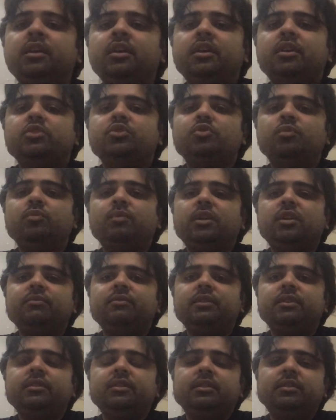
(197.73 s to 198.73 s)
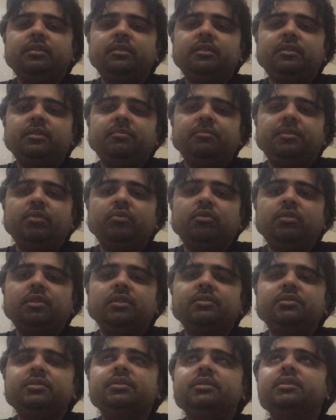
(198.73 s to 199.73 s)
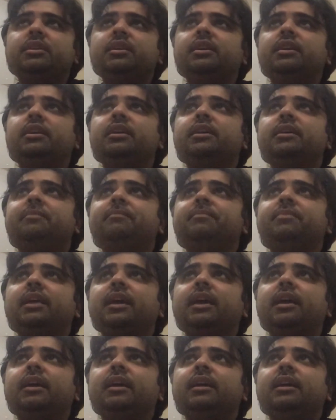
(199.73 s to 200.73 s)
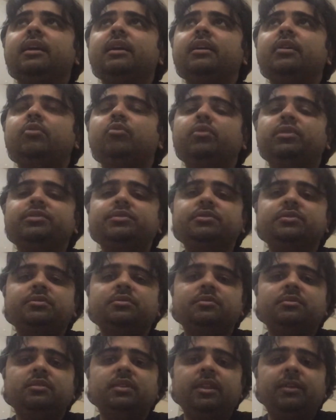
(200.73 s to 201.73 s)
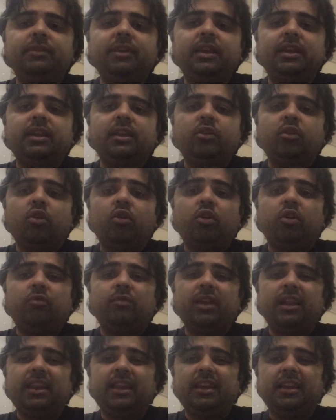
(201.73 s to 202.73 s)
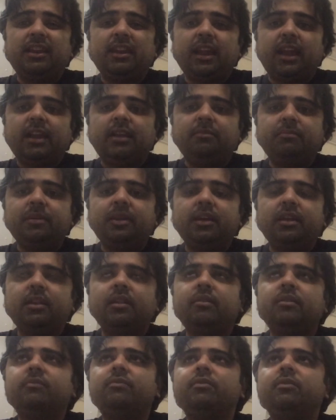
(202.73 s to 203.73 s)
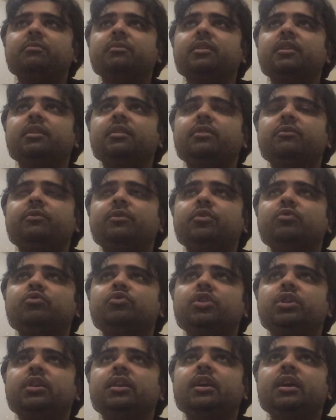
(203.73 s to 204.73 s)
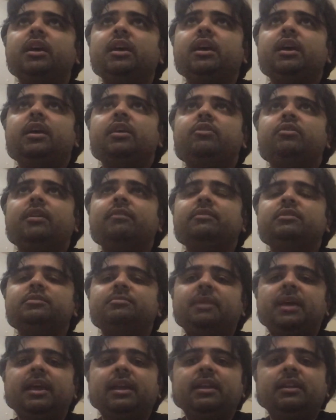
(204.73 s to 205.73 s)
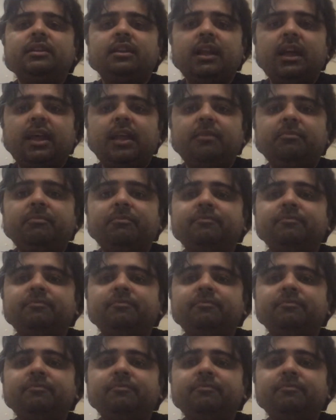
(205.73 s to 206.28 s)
So one of the mutants who is living in an Orwellian nightmare from in the future travels back in time